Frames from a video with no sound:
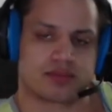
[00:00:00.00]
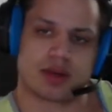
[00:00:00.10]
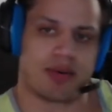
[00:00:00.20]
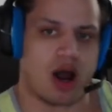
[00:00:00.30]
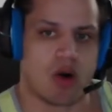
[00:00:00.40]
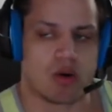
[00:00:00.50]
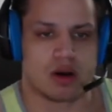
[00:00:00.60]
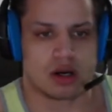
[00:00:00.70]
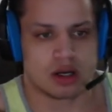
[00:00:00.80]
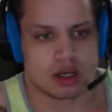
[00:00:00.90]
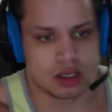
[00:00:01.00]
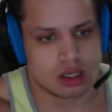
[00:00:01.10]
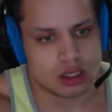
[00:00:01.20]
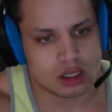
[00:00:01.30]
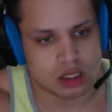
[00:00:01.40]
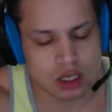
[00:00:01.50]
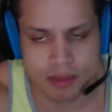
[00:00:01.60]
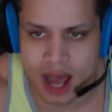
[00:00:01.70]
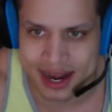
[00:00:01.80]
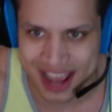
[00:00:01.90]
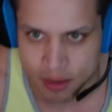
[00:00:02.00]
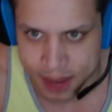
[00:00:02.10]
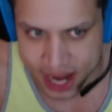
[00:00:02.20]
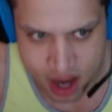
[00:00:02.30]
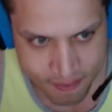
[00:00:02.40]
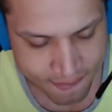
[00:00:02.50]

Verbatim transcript: Bro, come on now, man.